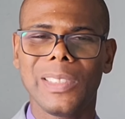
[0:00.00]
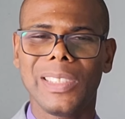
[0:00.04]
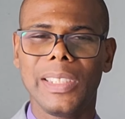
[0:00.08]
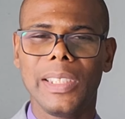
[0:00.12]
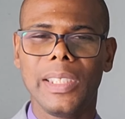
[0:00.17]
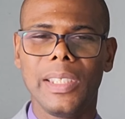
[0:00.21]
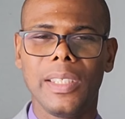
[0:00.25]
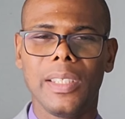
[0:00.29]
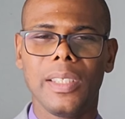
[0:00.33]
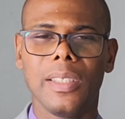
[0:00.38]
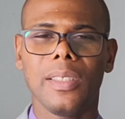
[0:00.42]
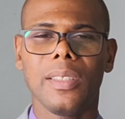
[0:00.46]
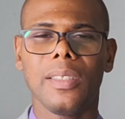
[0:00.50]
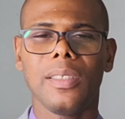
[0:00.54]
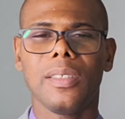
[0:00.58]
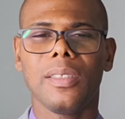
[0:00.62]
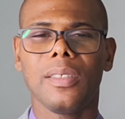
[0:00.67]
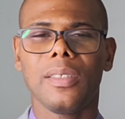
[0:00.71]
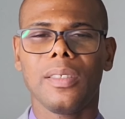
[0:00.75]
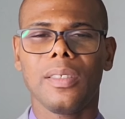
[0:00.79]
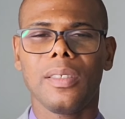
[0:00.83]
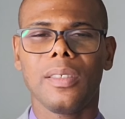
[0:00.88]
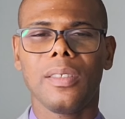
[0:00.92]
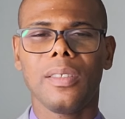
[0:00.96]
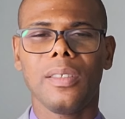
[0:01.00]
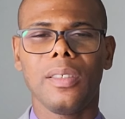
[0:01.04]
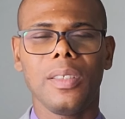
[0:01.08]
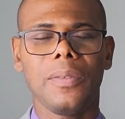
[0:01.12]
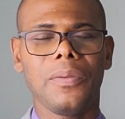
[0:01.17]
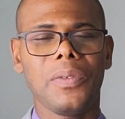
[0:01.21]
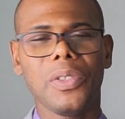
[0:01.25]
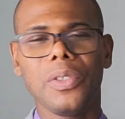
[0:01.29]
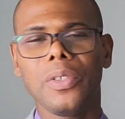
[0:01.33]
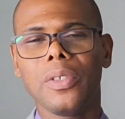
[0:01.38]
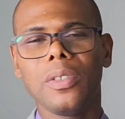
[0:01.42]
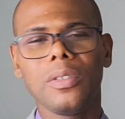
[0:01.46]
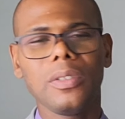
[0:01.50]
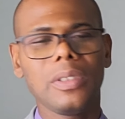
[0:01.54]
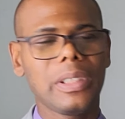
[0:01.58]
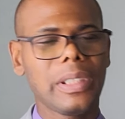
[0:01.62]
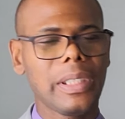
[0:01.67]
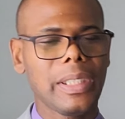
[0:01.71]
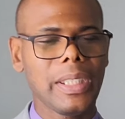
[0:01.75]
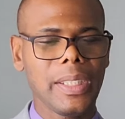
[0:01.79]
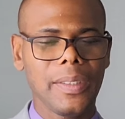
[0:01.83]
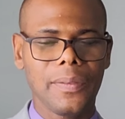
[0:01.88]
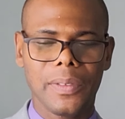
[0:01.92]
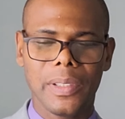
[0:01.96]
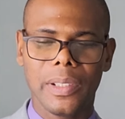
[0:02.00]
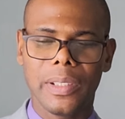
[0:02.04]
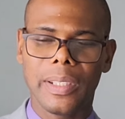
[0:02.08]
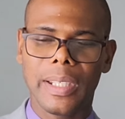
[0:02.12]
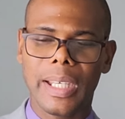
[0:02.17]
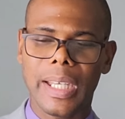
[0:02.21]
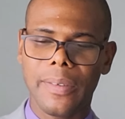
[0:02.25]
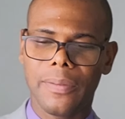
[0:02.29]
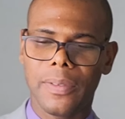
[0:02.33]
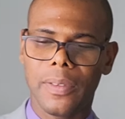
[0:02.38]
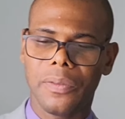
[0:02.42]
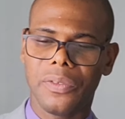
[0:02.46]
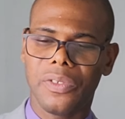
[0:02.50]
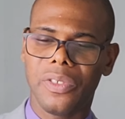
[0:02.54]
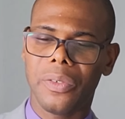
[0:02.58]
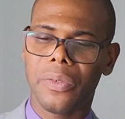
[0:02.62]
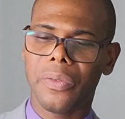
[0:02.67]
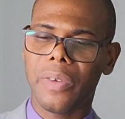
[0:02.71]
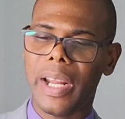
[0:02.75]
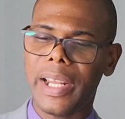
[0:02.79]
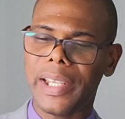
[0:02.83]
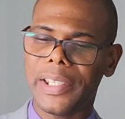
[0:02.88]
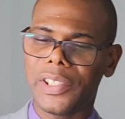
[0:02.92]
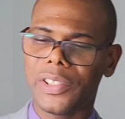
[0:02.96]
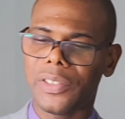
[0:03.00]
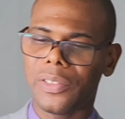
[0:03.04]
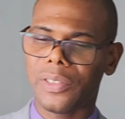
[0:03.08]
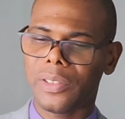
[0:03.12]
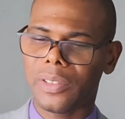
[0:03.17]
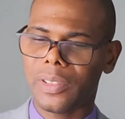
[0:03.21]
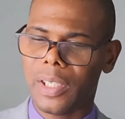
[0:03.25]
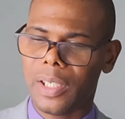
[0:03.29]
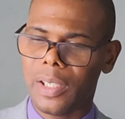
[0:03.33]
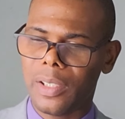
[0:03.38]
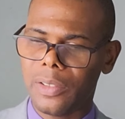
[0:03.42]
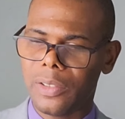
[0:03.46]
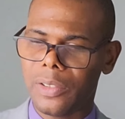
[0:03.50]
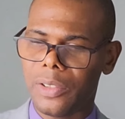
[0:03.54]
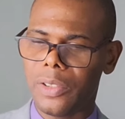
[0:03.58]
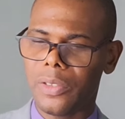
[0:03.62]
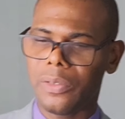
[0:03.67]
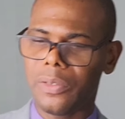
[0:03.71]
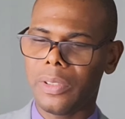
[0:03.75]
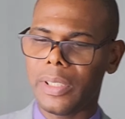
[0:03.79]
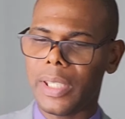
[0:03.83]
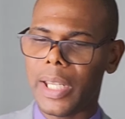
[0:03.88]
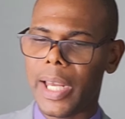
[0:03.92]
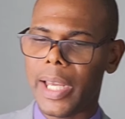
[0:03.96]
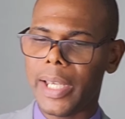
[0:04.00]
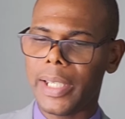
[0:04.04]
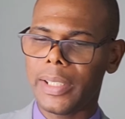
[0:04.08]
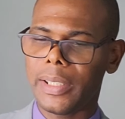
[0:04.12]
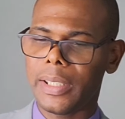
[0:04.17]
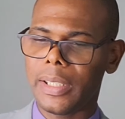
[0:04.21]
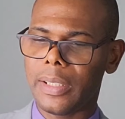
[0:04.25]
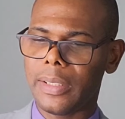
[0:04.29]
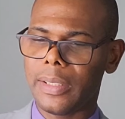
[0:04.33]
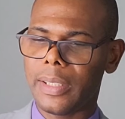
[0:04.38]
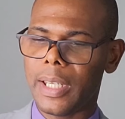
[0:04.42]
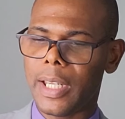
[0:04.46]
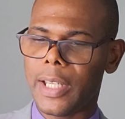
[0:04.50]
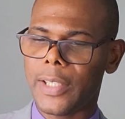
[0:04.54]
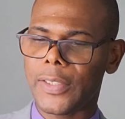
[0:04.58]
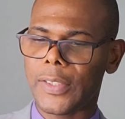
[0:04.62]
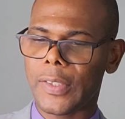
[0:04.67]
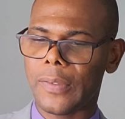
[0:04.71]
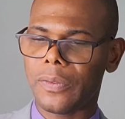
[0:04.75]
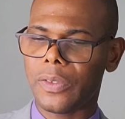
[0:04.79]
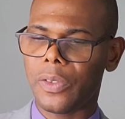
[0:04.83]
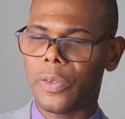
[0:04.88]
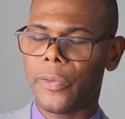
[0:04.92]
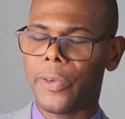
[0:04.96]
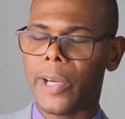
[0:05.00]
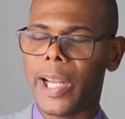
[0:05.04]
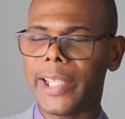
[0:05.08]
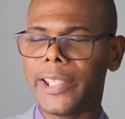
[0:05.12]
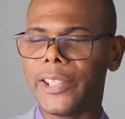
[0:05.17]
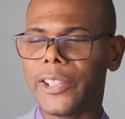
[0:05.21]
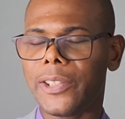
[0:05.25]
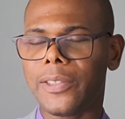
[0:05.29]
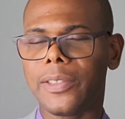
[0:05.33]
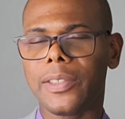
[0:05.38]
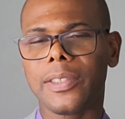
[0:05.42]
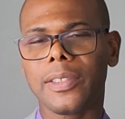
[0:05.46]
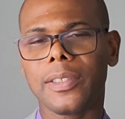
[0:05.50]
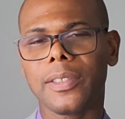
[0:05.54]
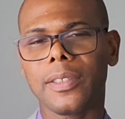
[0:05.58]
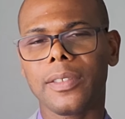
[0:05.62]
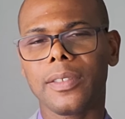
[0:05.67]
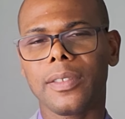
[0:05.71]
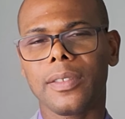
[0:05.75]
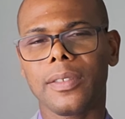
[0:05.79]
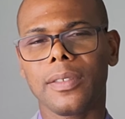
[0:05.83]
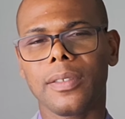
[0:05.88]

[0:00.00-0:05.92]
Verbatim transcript: See, if you don't live the life of the righteous, how do you die the death of the righteous?